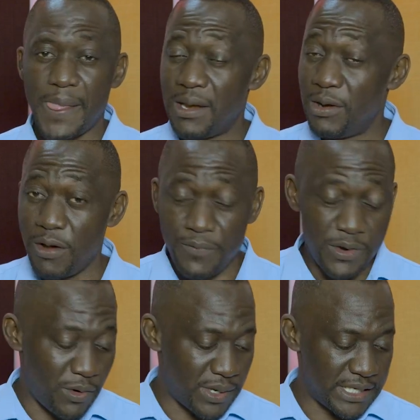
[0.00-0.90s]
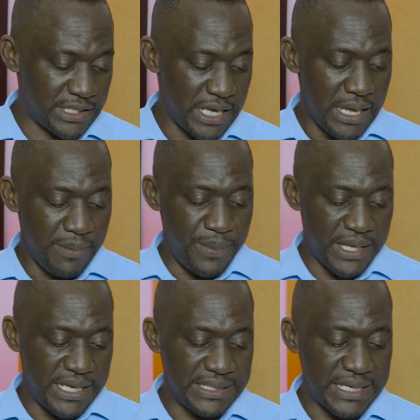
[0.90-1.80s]
Loving others
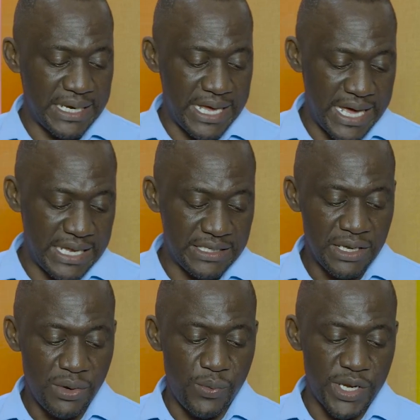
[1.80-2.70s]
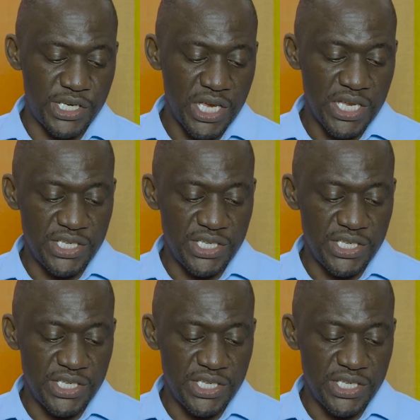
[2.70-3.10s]
begins and ends with